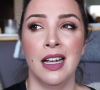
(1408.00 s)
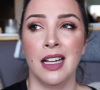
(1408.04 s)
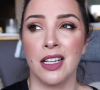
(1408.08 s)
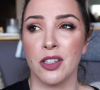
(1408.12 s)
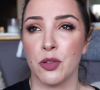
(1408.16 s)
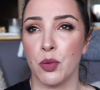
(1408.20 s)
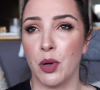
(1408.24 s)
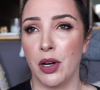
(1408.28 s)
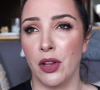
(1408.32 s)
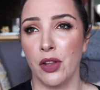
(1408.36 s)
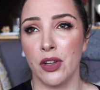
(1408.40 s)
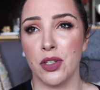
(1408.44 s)

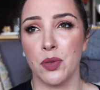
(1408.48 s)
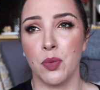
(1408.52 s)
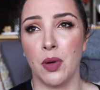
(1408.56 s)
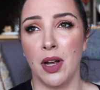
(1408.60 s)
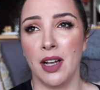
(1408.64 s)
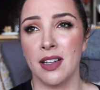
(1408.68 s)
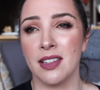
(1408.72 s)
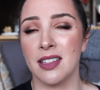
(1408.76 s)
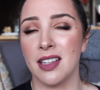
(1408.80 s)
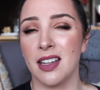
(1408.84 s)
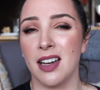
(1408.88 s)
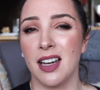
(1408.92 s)
It's one of those
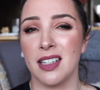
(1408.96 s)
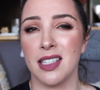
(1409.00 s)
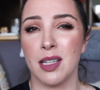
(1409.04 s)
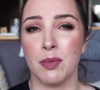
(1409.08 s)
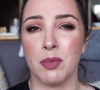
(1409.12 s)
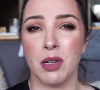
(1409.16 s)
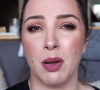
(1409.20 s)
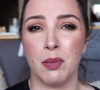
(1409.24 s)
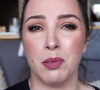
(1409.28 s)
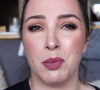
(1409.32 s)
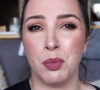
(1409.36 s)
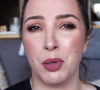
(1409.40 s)
ones that I
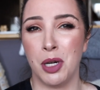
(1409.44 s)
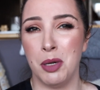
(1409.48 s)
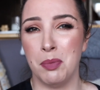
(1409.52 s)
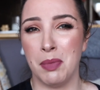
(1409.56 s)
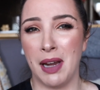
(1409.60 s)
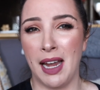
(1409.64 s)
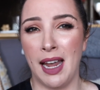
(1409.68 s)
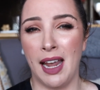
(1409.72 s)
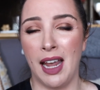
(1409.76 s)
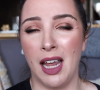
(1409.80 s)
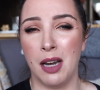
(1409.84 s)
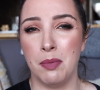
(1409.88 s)
sometimes put in
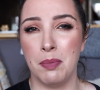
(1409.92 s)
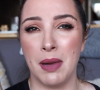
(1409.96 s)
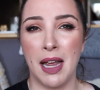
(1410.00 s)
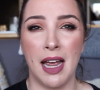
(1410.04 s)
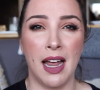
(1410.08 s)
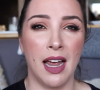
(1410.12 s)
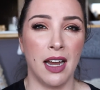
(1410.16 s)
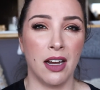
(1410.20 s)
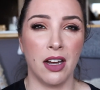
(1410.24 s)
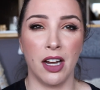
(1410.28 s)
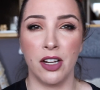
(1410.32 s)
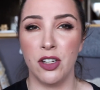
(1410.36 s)
my
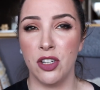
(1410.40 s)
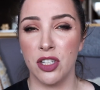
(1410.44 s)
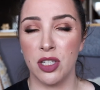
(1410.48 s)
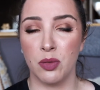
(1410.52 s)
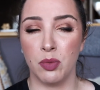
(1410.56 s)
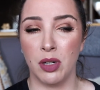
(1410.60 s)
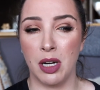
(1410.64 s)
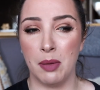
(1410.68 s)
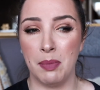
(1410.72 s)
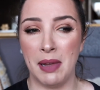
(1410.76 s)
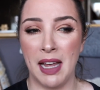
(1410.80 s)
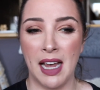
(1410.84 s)
handbag. I use it
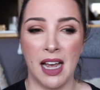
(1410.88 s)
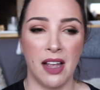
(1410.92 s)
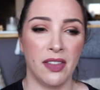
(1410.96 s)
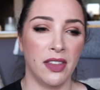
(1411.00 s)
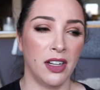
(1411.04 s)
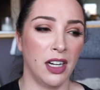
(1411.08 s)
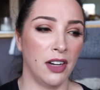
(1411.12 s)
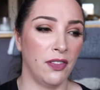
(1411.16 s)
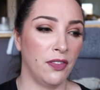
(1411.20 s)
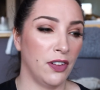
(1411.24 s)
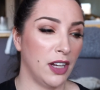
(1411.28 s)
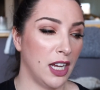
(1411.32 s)
when I'm out,
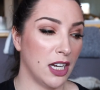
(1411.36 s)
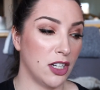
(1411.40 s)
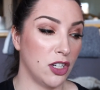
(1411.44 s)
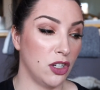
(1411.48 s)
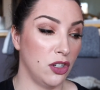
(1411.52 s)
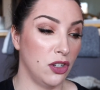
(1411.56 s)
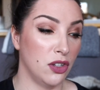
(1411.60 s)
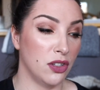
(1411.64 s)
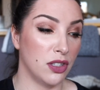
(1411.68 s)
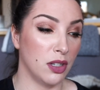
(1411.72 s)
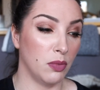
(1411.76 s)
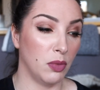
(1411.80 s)
then I forget to
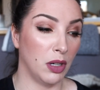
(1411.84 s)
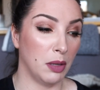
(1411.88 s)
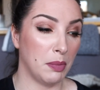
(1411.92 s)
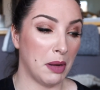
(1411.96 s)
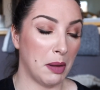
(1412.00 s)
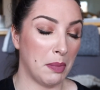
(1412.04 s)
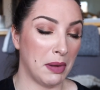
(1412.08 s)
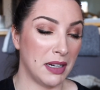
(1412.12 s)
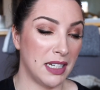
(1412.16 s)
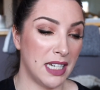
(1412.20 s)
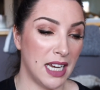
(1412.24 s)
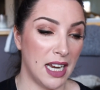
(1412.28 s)
use it when I'm
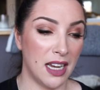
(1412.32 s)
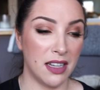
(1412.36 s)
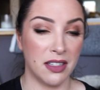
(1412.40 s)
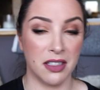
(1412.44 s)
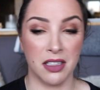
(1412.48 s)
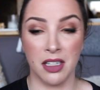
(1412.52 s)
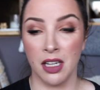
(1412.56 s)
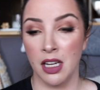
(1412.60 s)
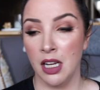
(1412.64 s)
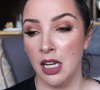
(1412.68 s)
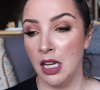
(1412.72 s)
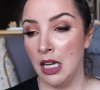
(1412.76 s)
at my
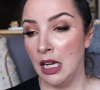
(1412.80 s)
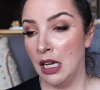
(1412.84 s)
desk.